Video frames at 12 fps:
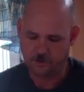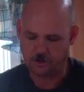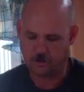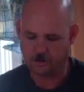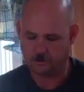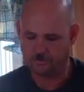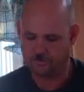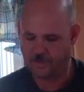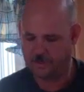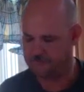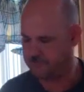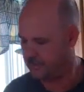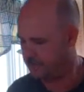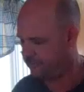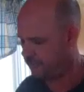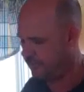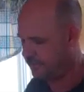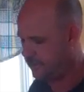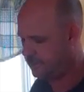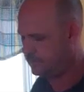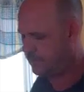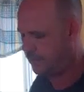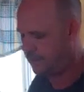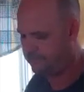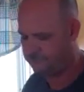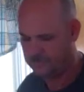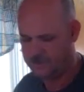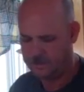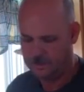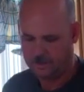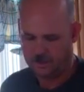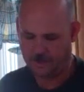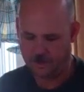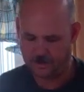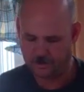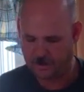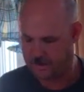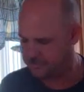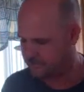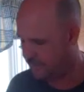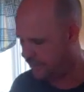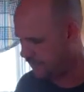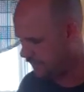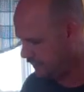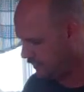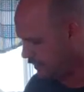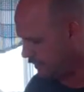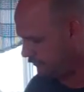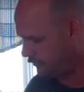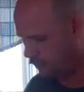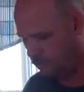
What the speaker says: that venison in there. And I take it up